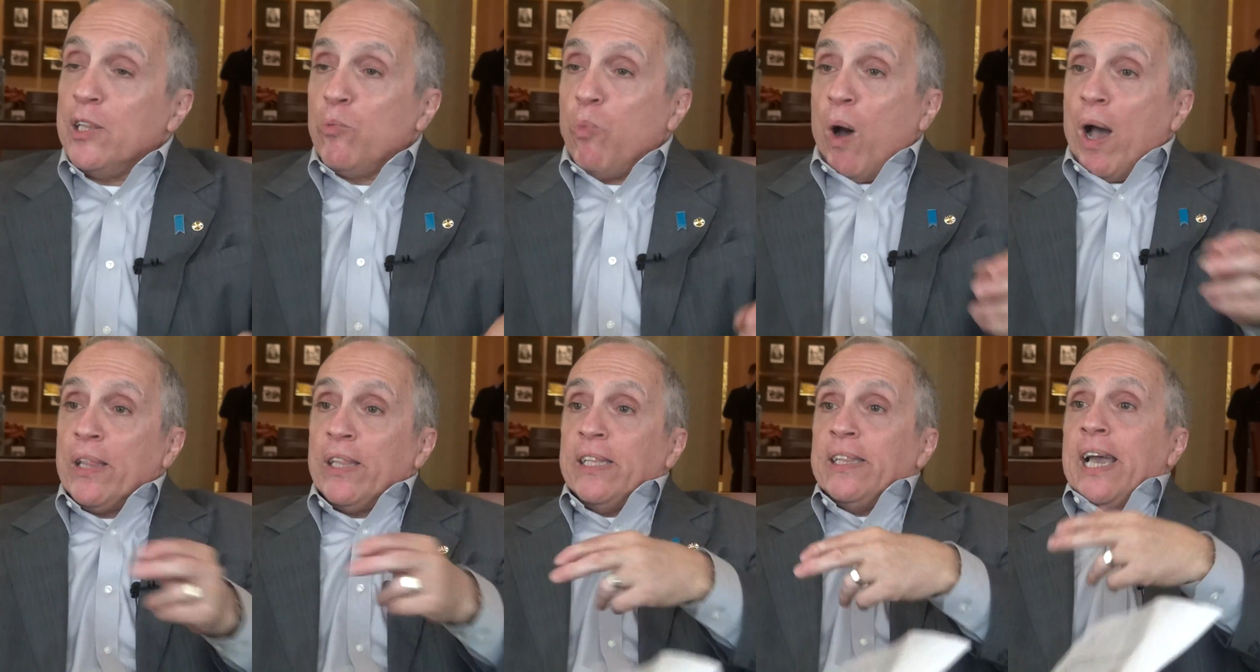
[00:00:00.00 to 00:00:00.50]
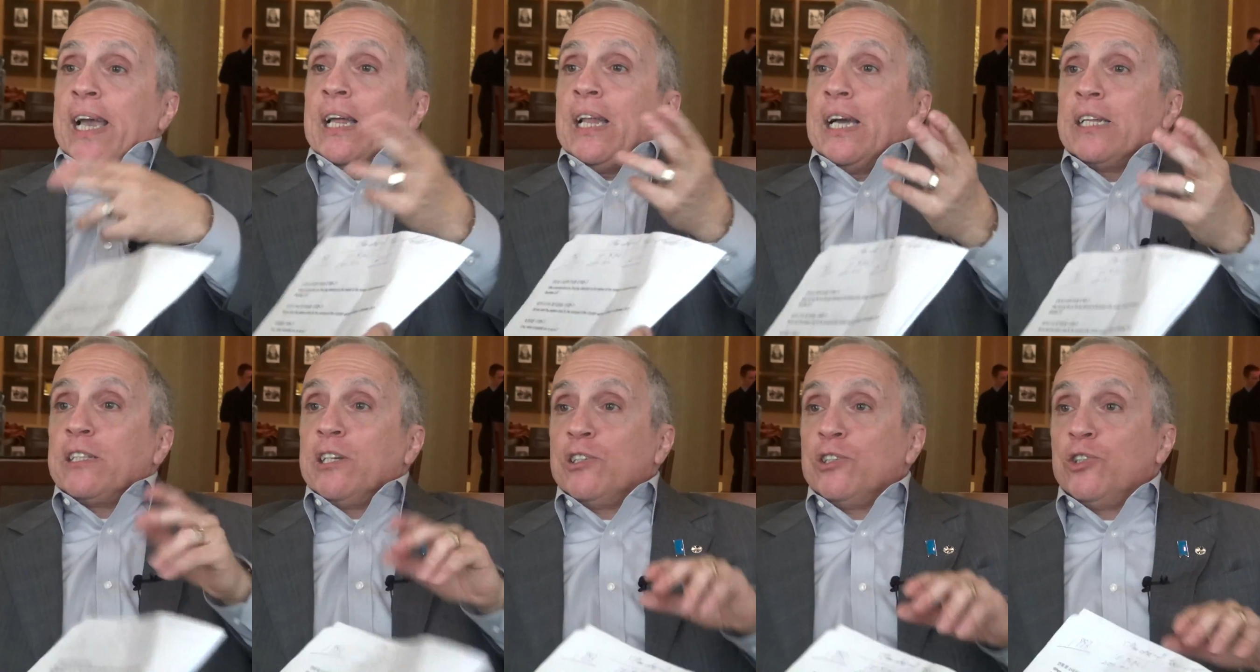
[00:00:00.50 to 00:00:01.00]
Why did they
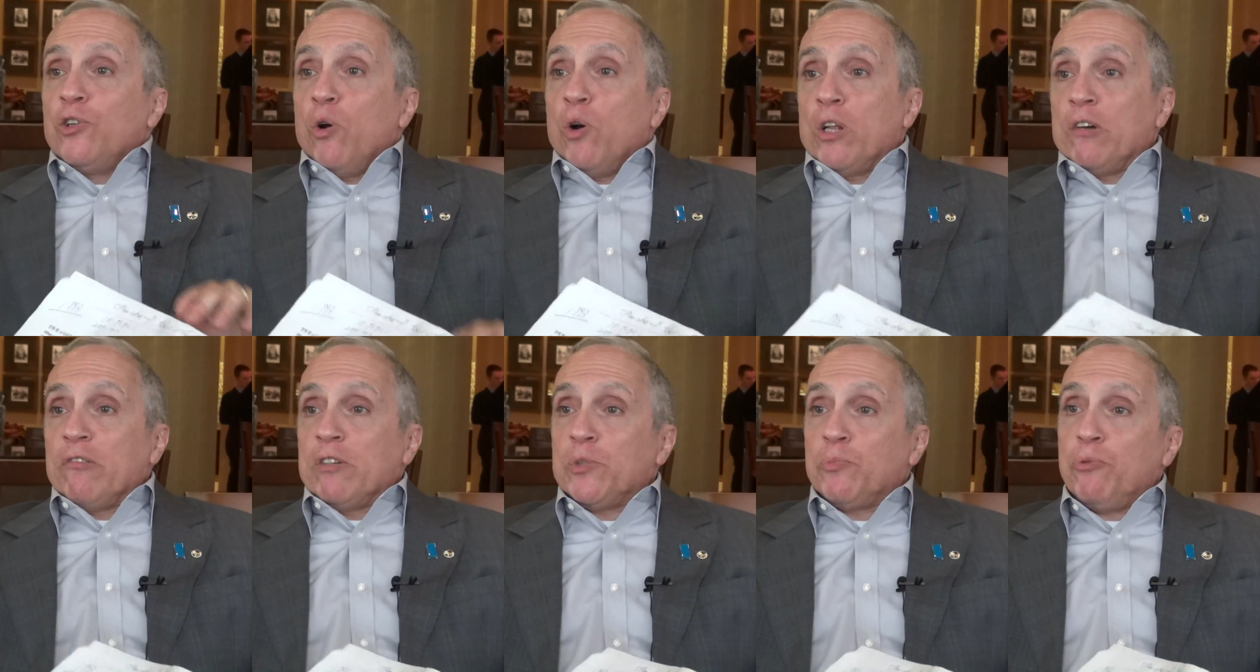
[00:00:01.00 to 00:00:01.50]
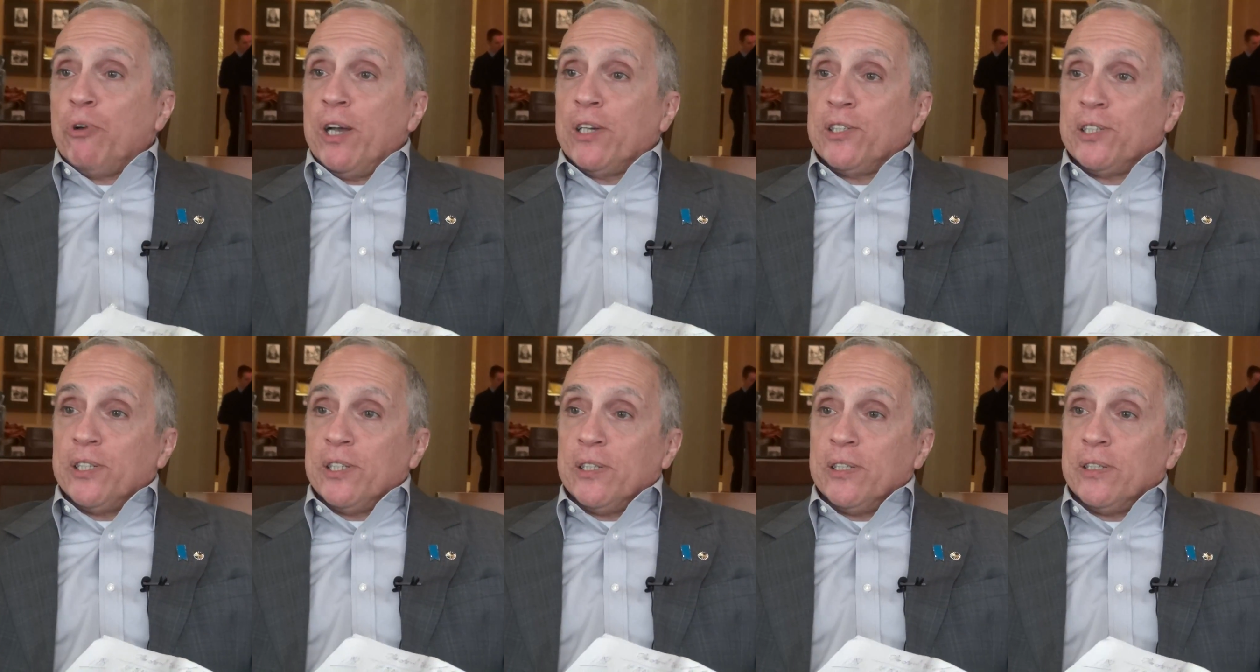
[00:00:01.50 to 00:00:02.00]
elect his daughter as
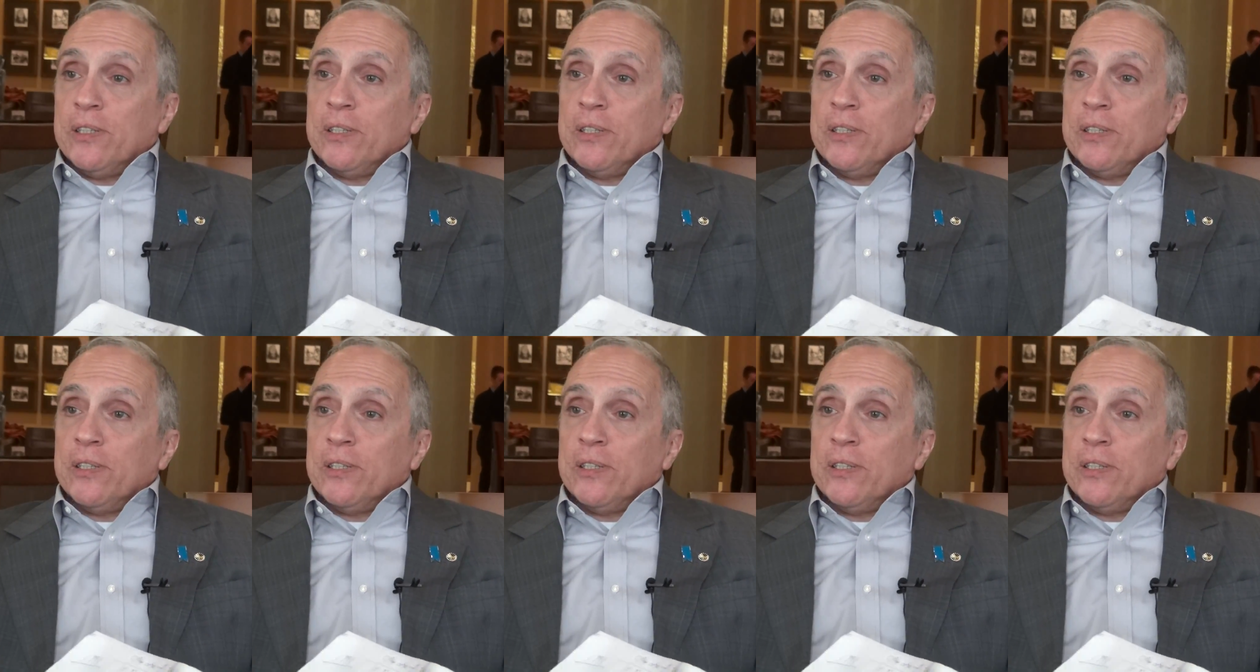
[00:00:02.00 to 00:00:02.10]
president?